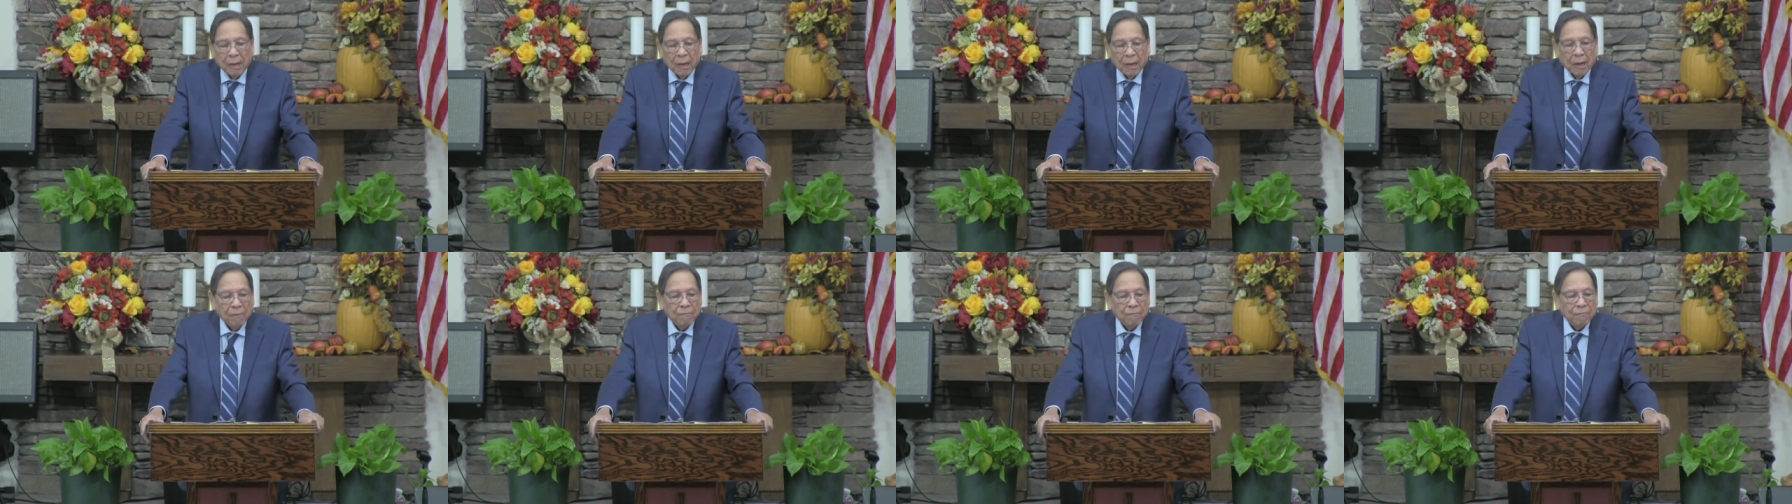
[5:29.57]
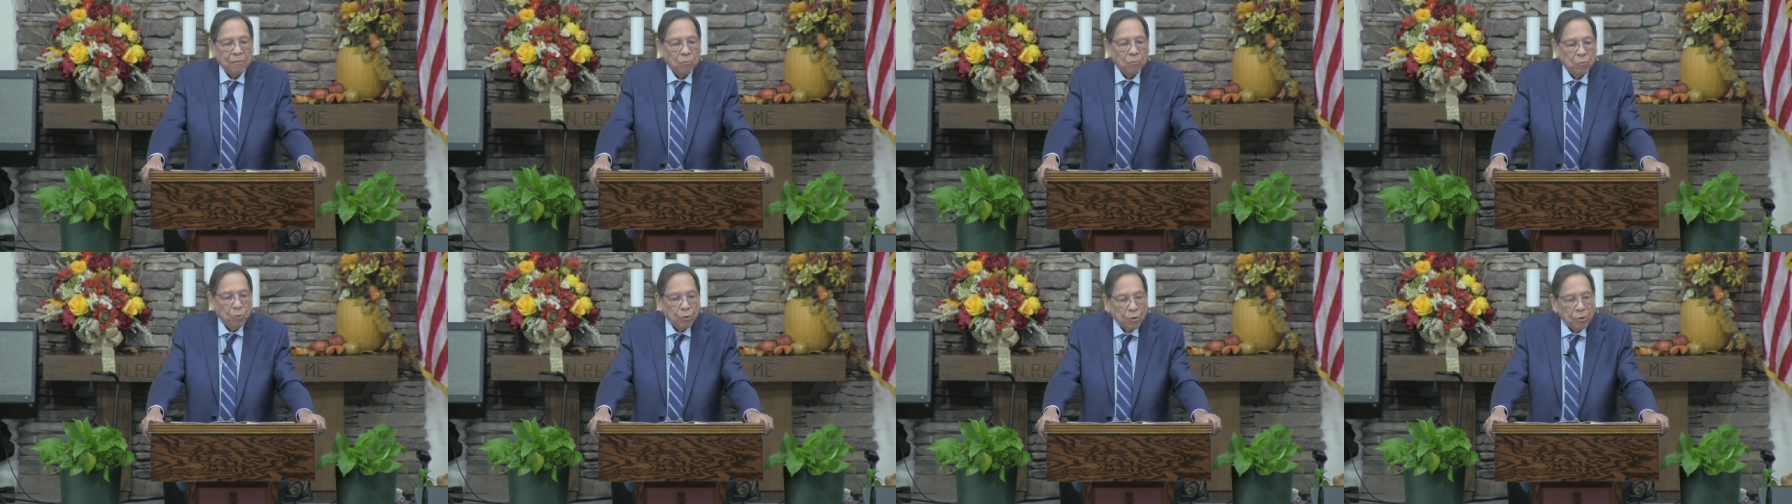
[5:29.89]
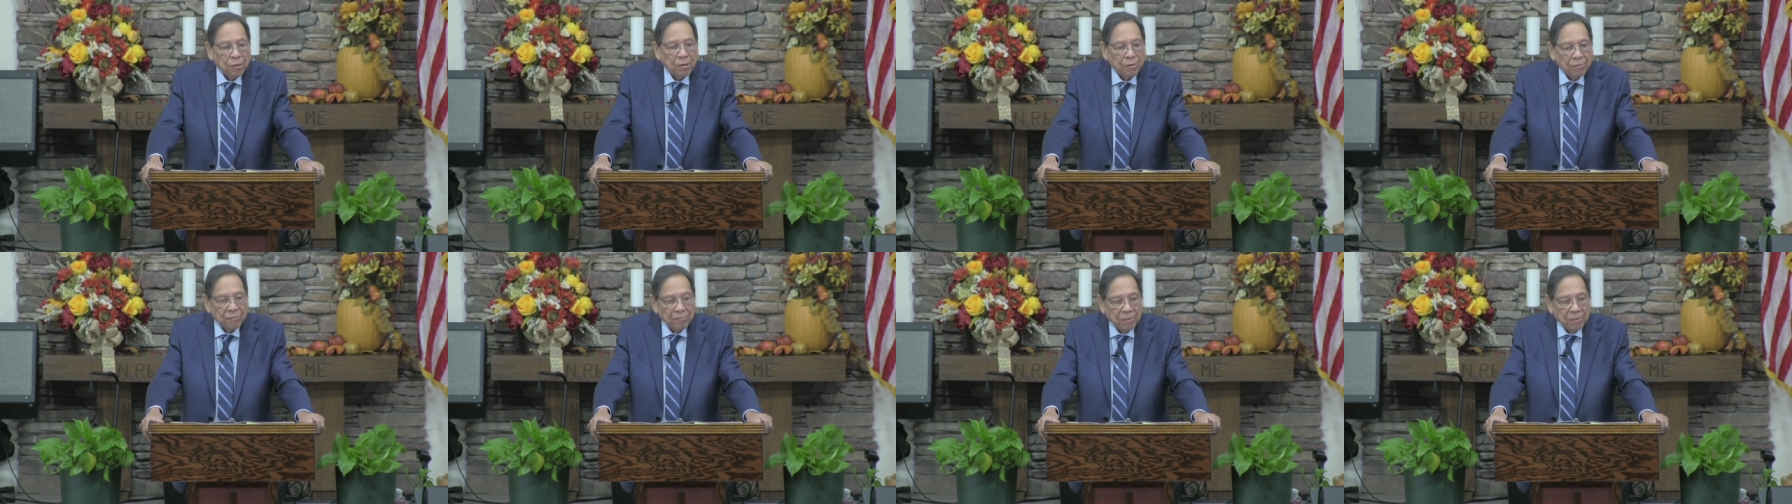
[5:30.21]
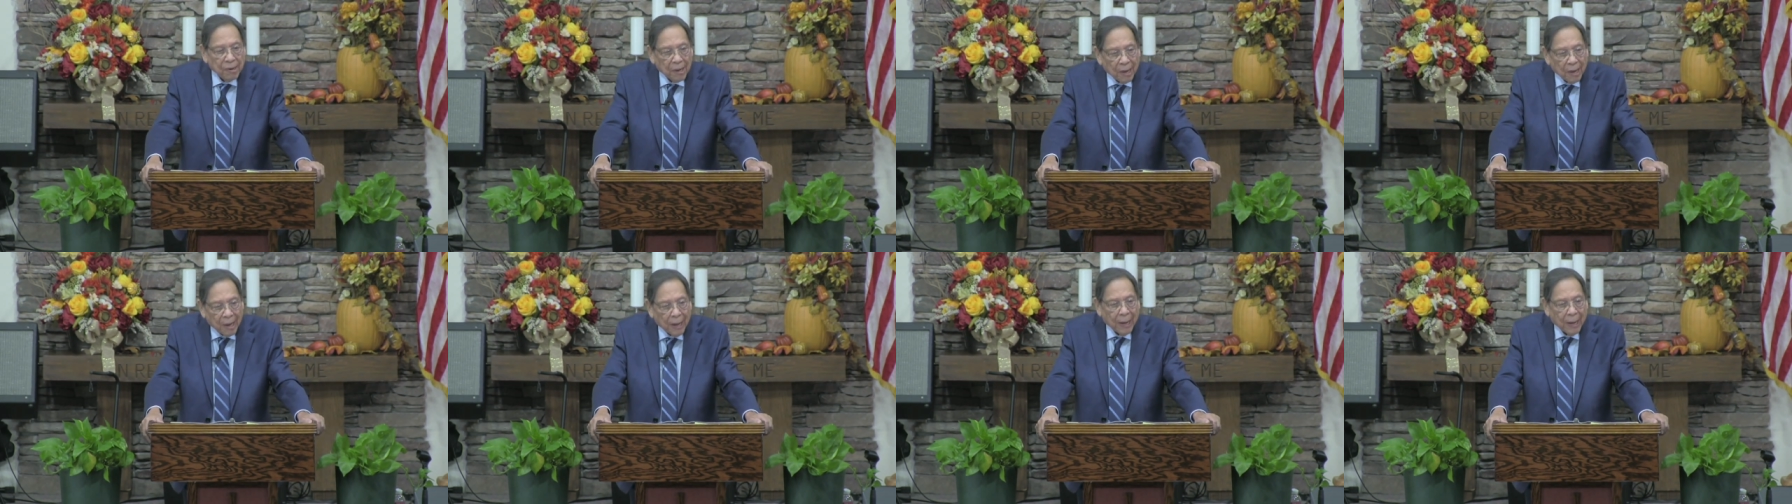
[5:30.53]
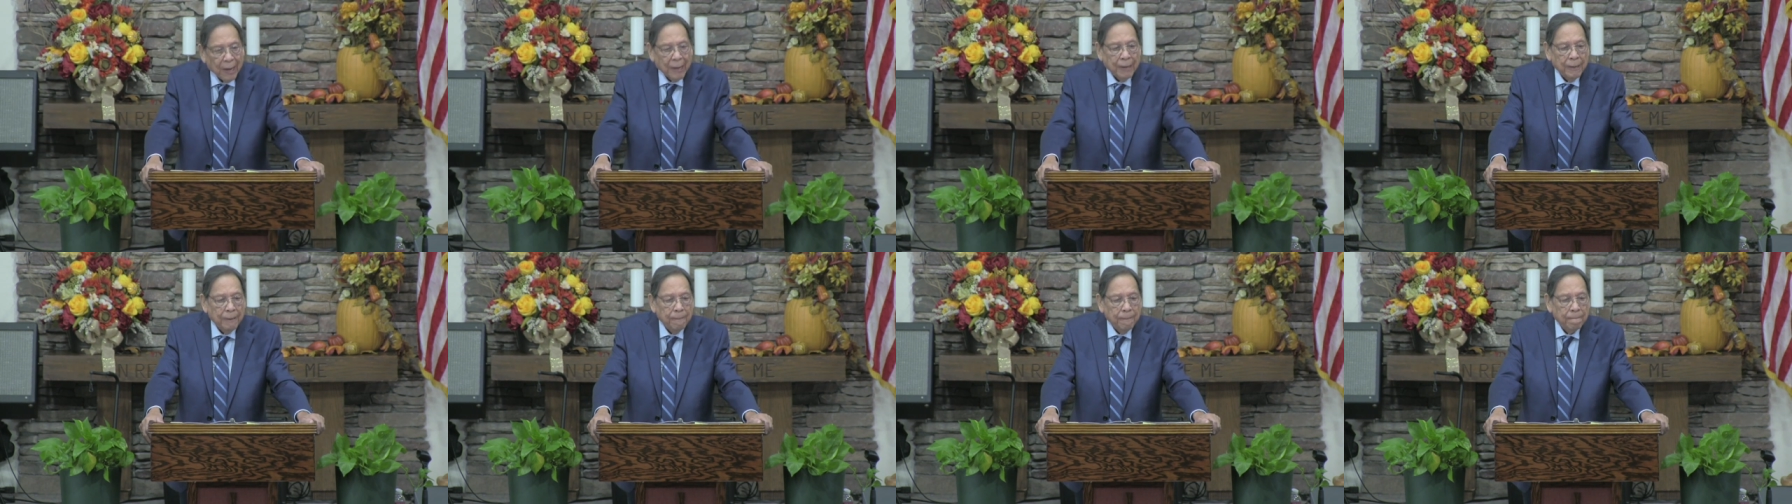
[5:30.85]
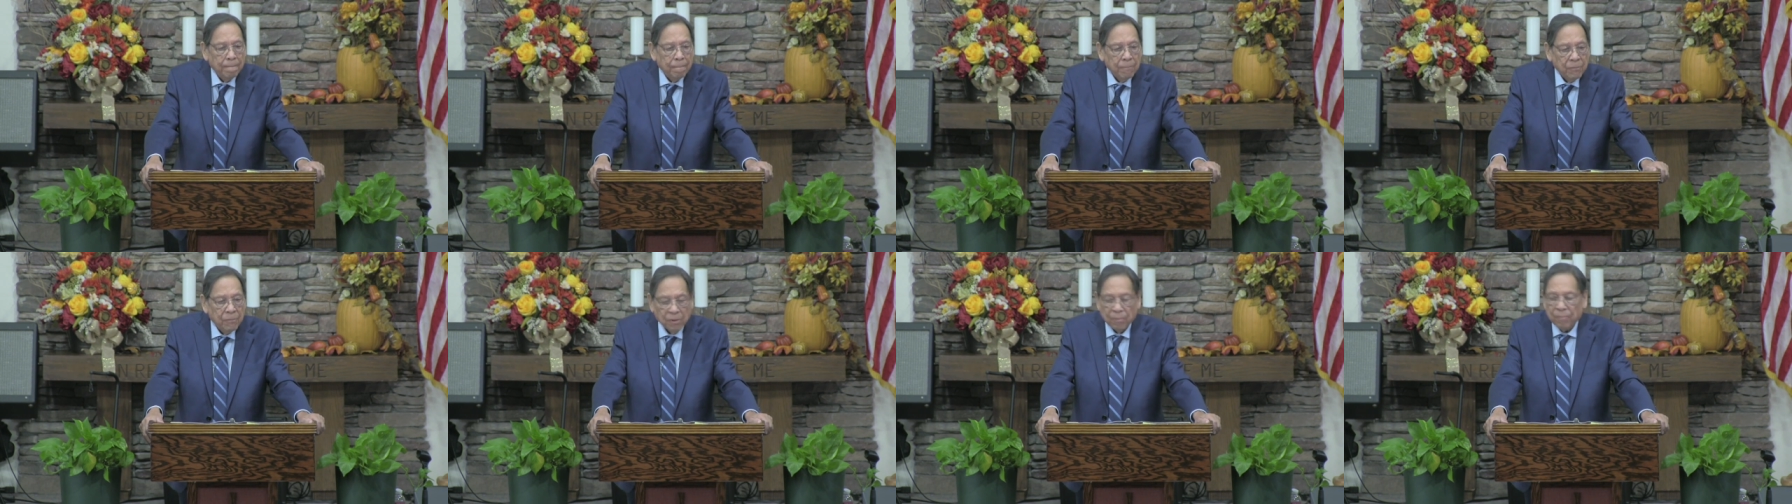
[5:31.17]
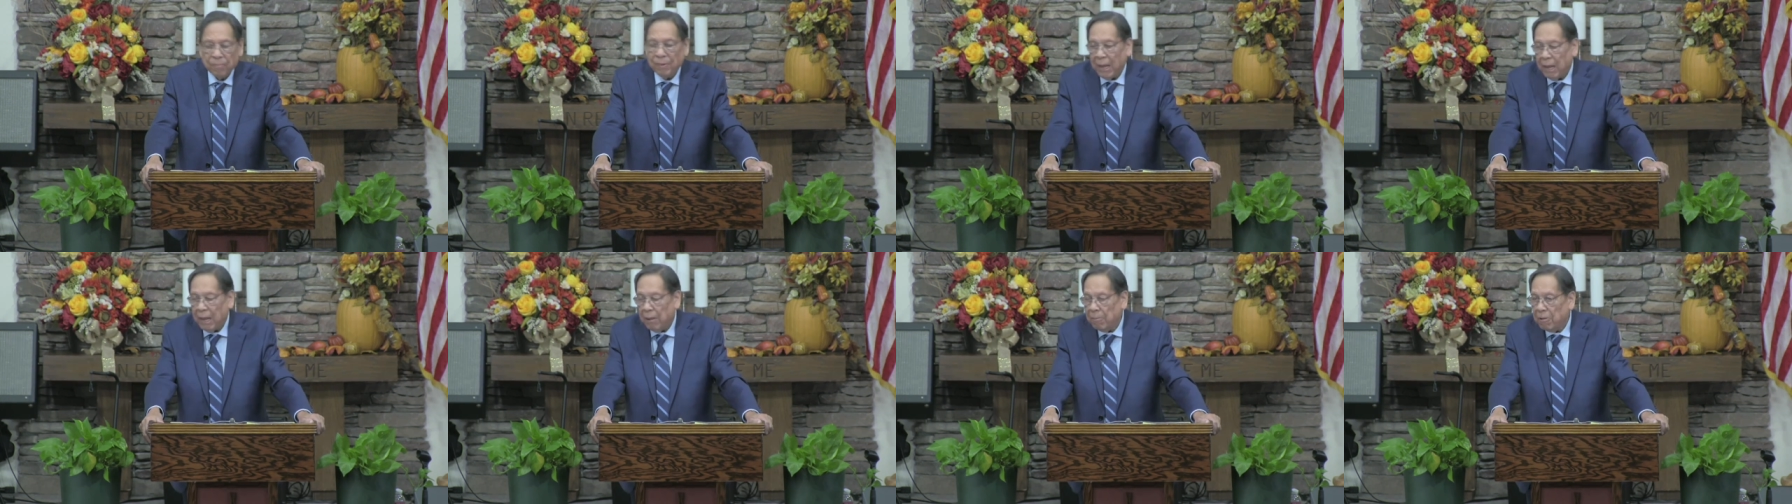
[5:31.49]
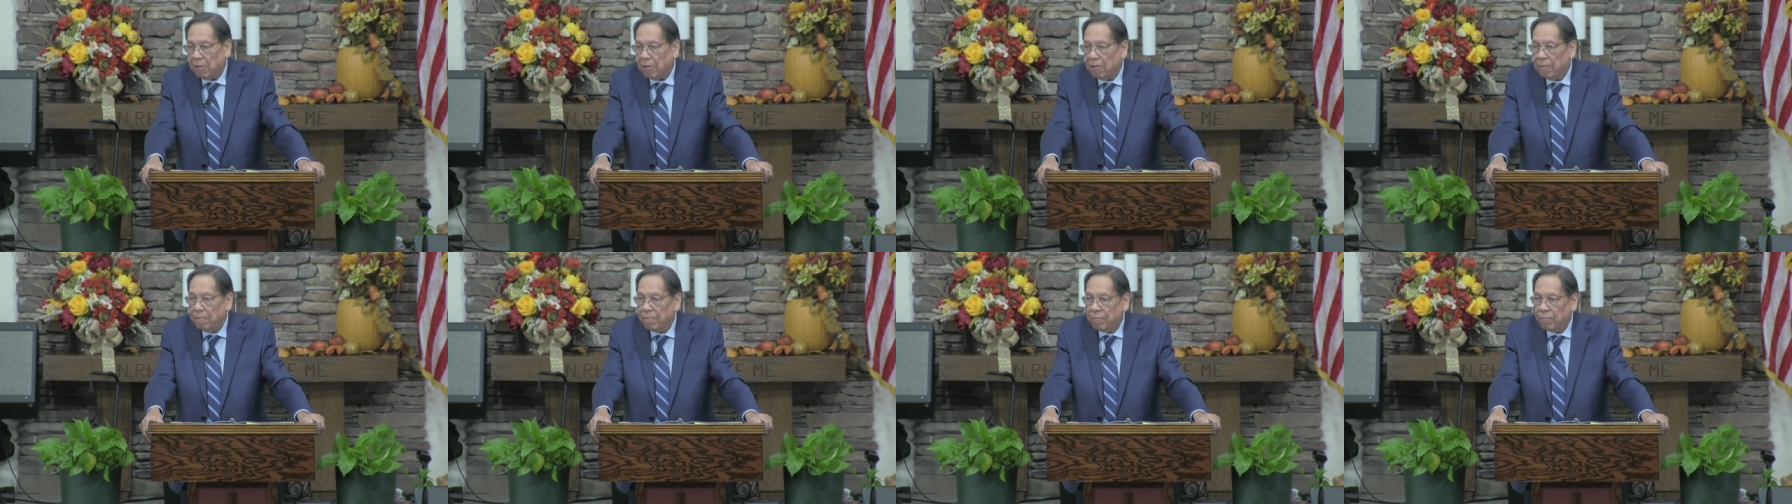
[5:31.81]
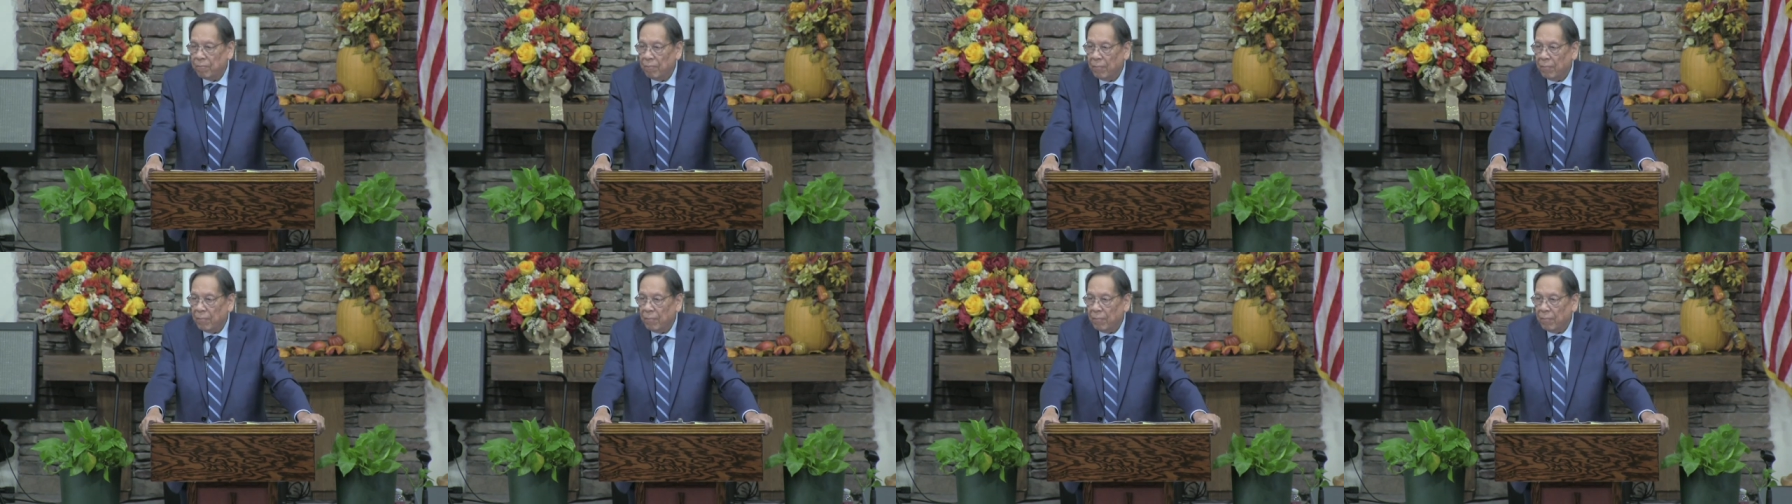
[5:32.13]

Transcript: of the Word of God, the Bible.